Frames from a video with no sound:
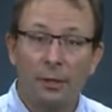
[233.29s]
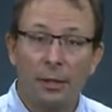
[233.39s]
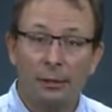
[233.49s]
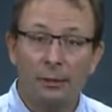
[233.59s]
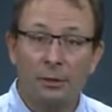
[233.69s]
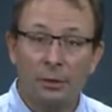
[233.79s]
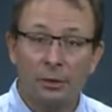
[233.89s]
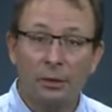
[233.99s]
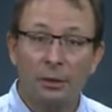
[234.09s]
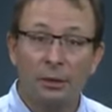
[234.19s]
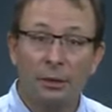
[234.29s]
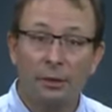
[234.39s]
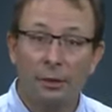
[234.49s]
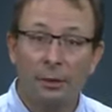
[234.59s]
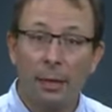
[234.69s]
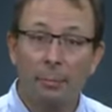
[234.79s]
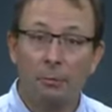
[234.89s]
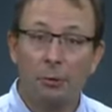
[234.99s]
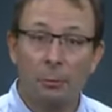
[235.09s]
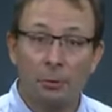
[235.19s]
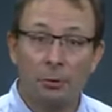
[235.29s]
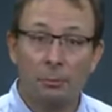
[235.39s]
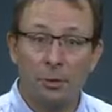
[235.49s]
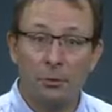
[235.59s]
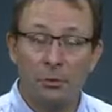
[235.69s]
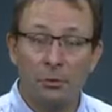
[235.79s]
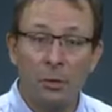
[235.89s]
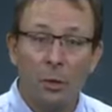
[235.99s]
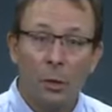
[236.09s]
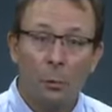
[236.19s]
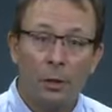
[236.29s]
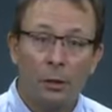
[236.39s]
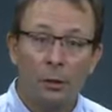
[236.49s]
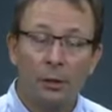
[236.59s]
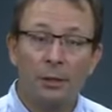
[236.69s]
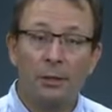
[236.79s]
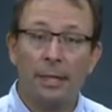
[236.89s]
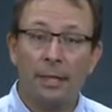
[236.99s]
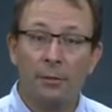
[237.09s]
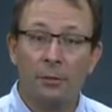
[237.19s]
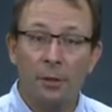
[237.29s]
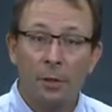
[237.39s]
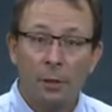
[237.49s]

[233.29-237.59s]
the uncertainty in the climate response means that we can only say that